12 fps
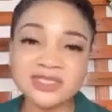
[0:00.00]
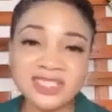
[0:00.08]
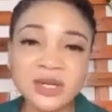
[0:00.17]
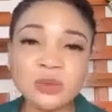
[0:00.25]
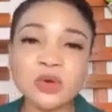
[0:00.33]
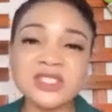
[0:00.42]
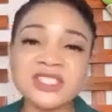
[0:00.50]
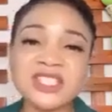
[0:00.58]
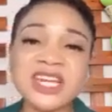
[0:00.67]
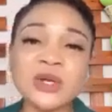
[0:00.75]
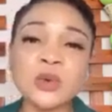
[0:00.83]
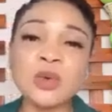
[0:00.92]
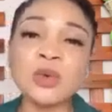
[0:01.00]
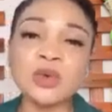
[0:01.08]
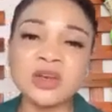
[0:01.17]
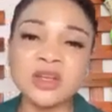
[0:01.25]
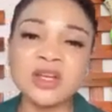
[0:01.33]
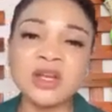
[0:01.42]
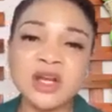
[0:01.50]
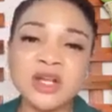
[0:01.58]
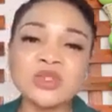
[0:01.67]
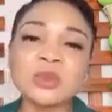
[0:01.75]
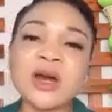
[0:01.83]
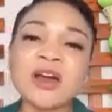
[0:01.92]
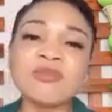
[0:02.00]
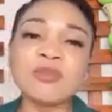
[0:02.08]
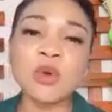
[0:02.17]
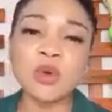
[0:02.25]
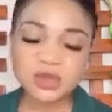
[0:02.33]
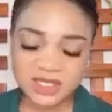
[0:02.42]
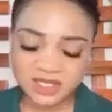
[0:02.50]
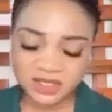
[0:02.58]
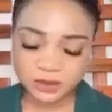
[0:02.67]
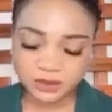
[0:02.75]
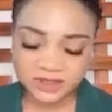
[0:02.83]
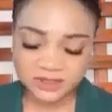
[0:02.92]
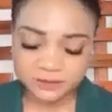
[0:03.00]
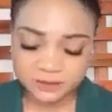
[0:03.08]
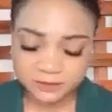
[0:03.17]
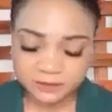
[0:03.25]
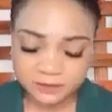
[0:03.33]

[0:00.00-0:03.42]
That was their goal, to have Paul killed.